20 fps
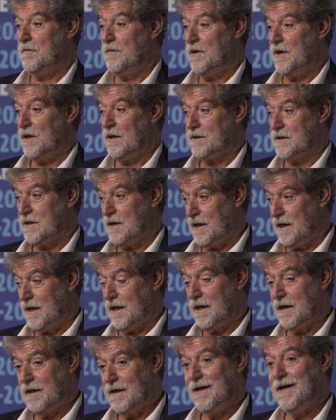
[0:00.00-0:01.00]
brought
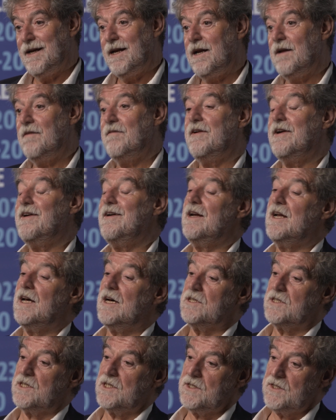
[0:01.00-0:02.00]
a very large